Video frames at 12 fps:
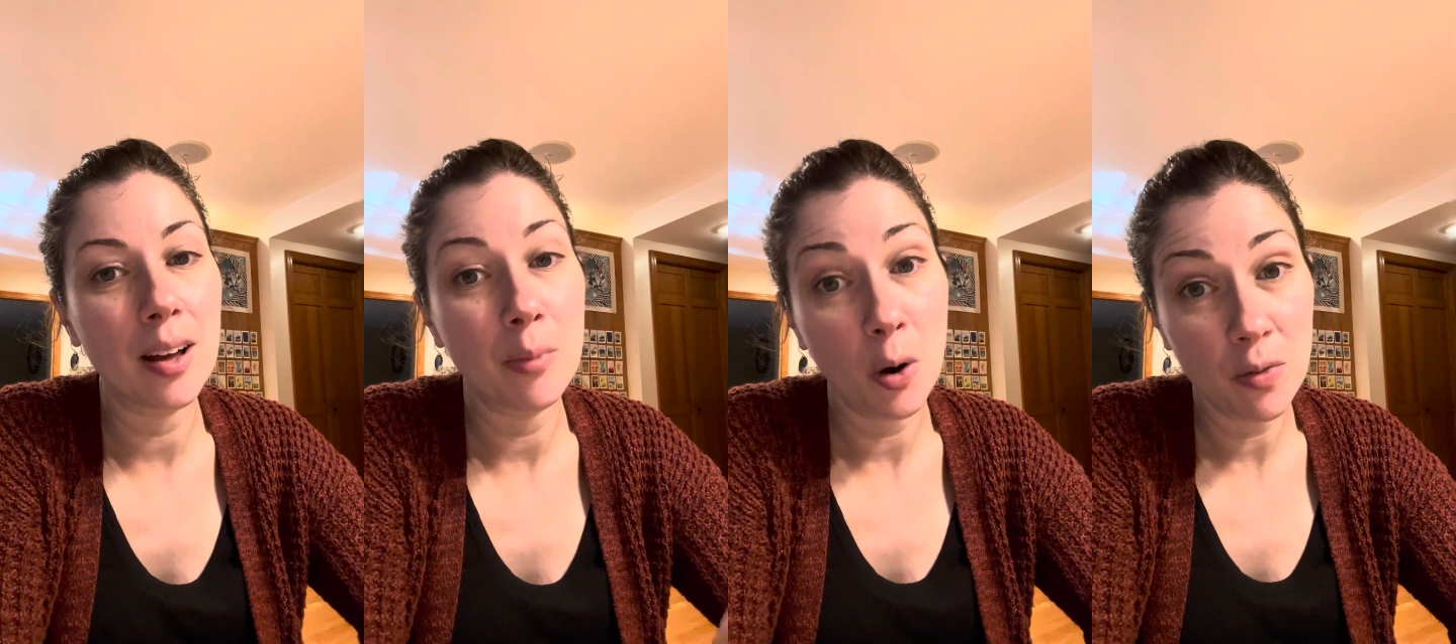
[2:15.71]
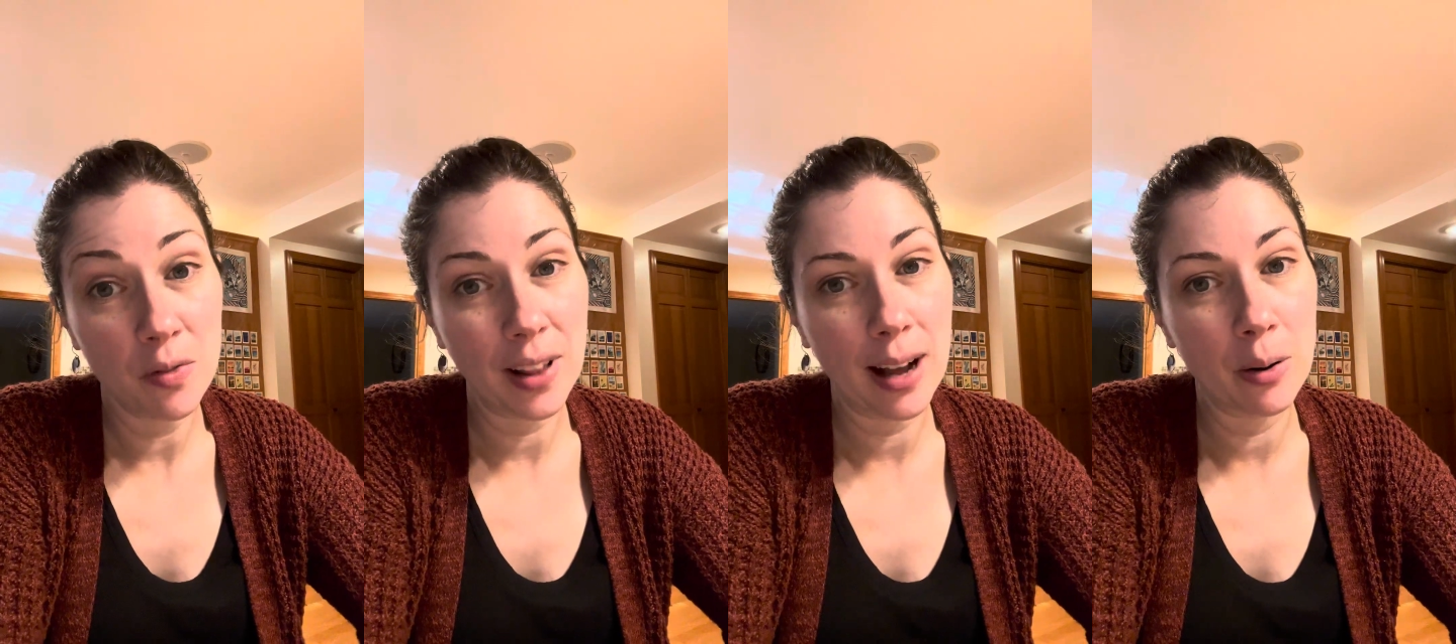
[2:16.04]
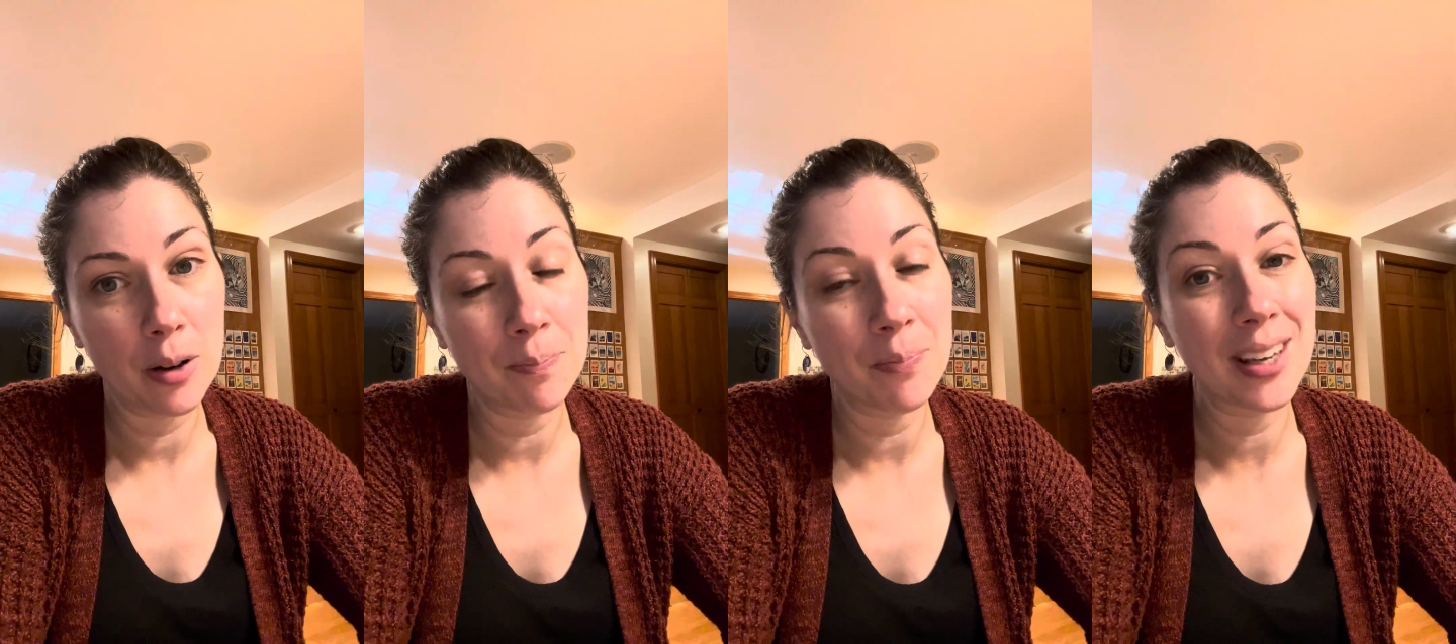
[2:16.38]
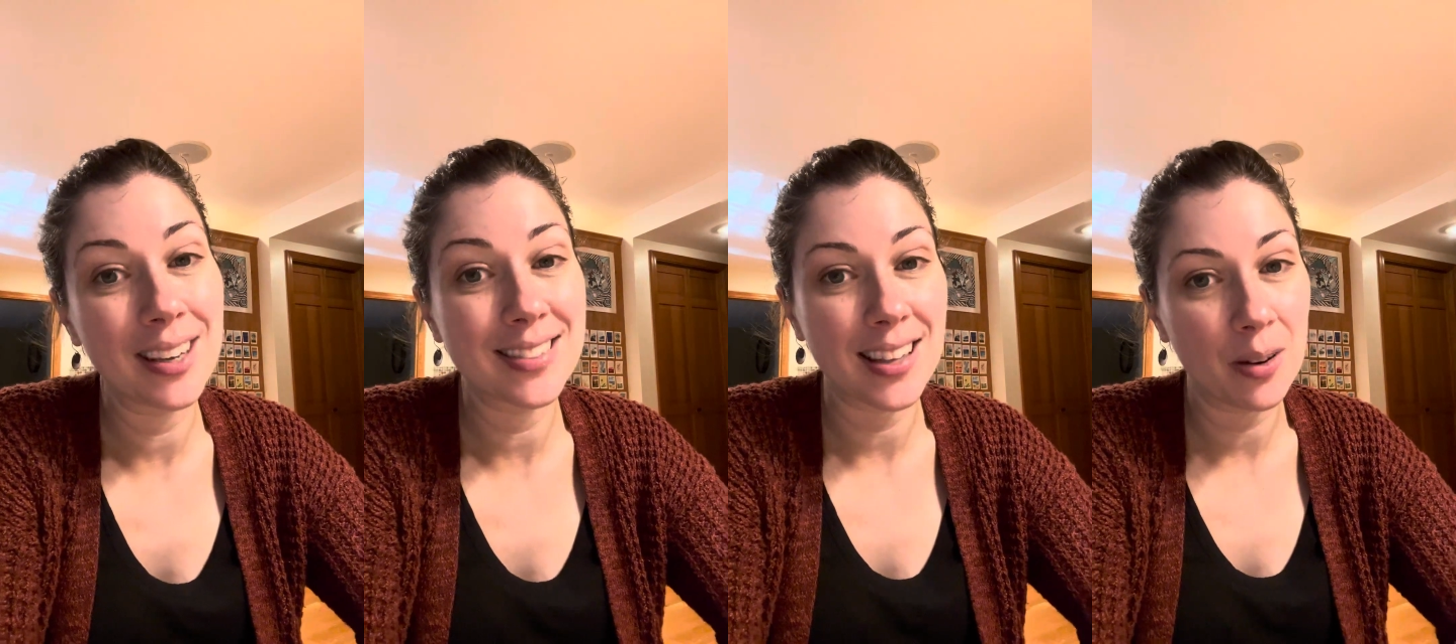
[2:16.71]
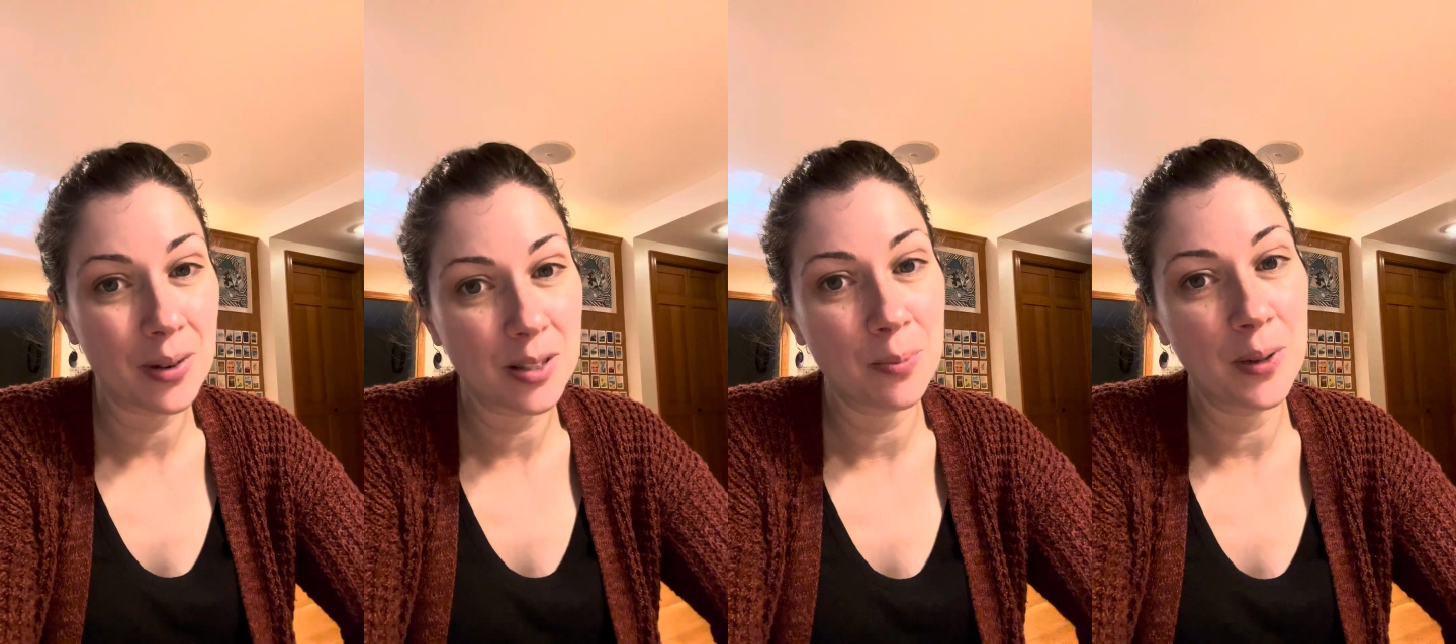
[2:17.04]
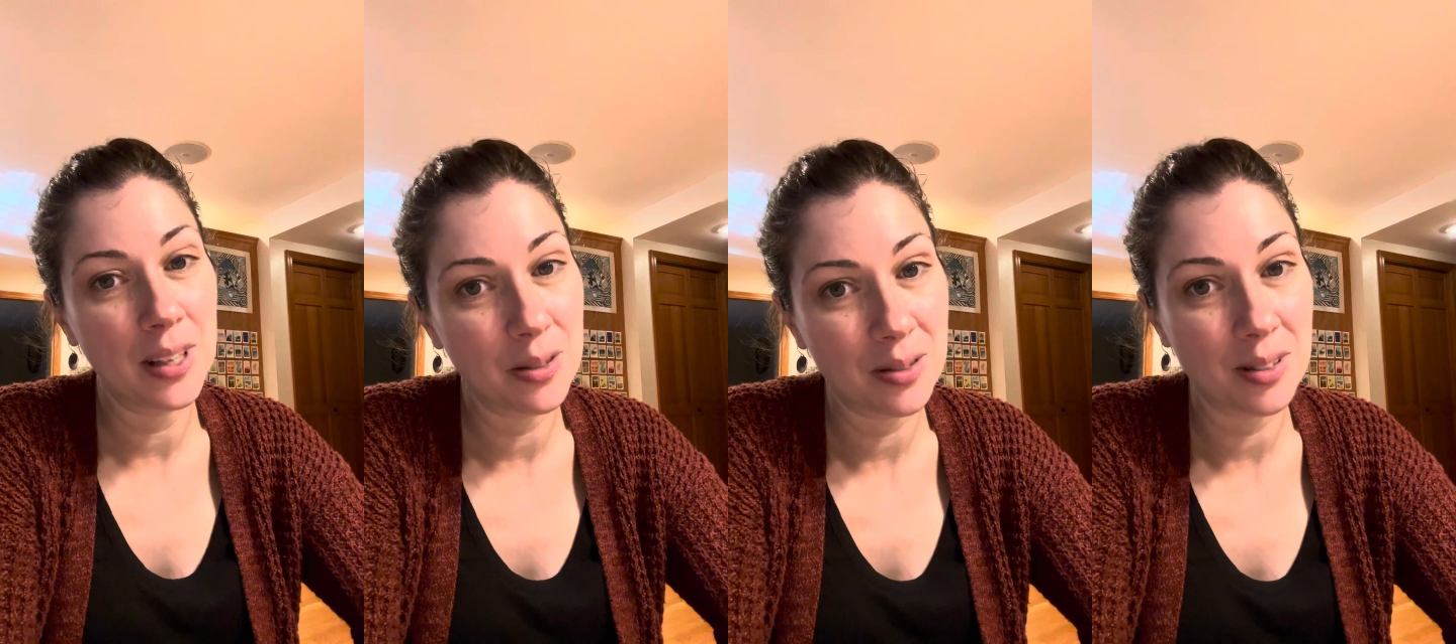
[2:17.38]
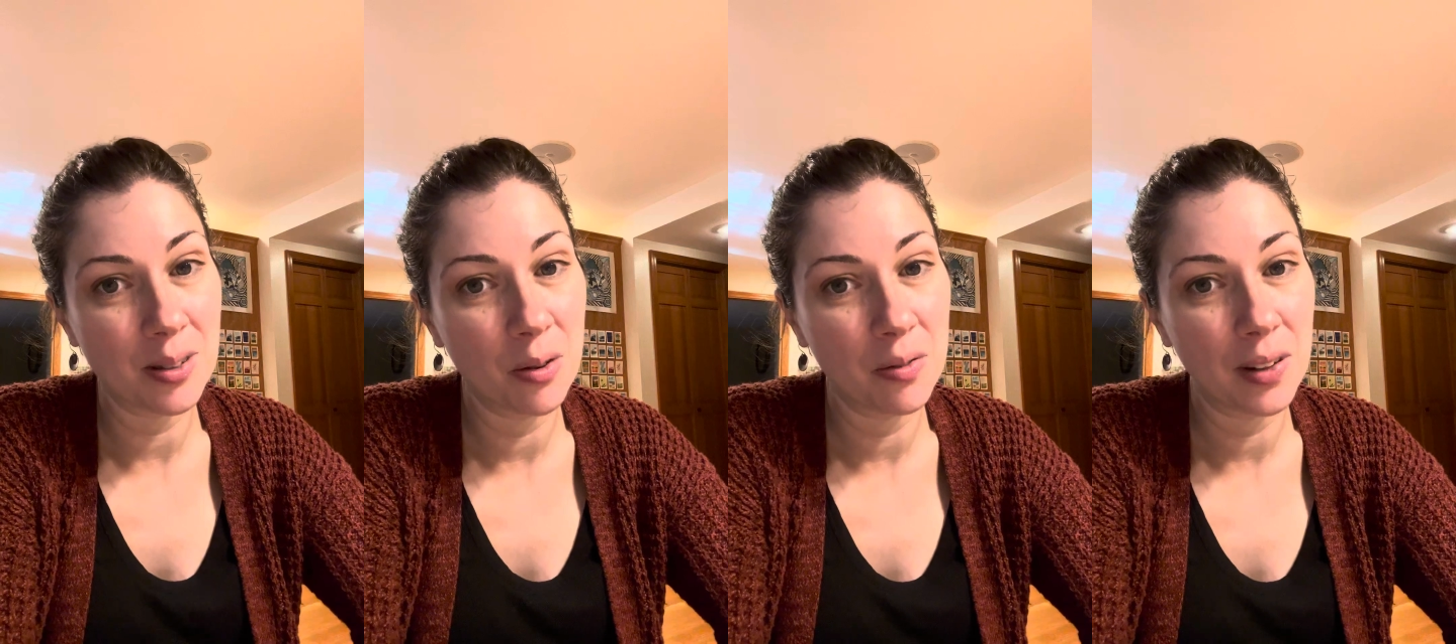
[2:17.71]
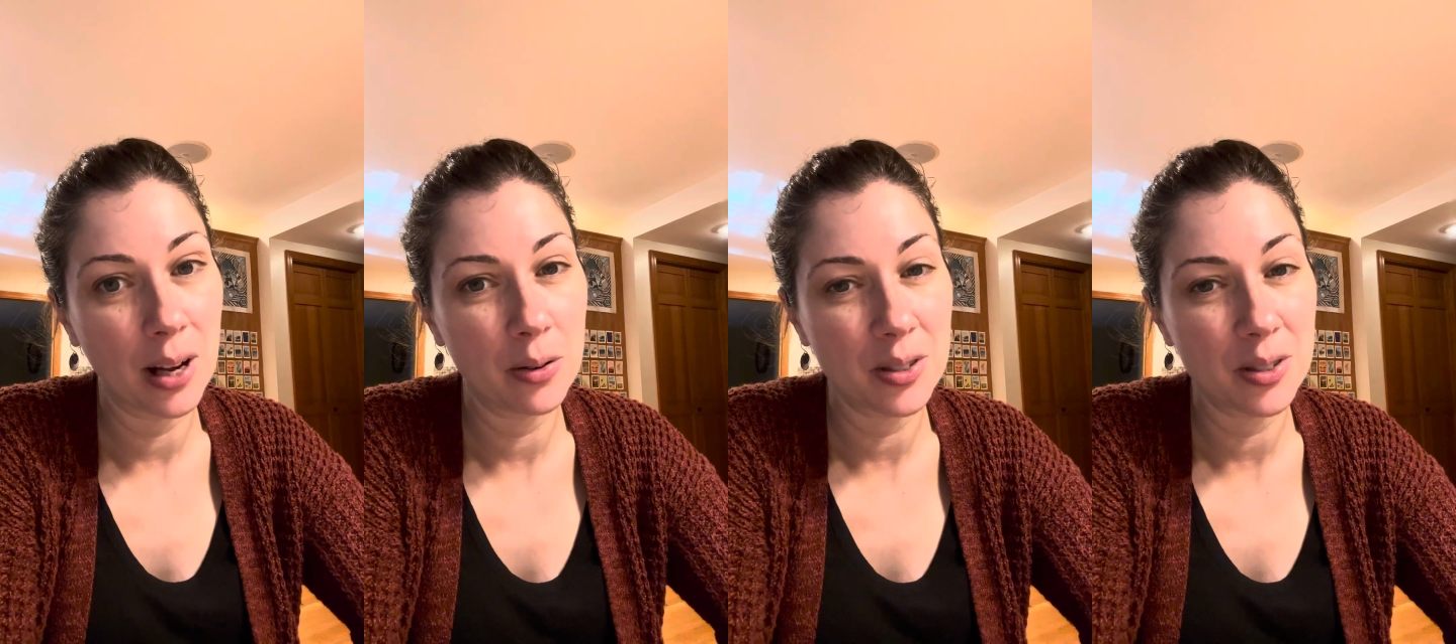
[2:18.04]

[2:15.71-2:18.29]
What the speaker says: oat flour, because that recipe uses oat flour.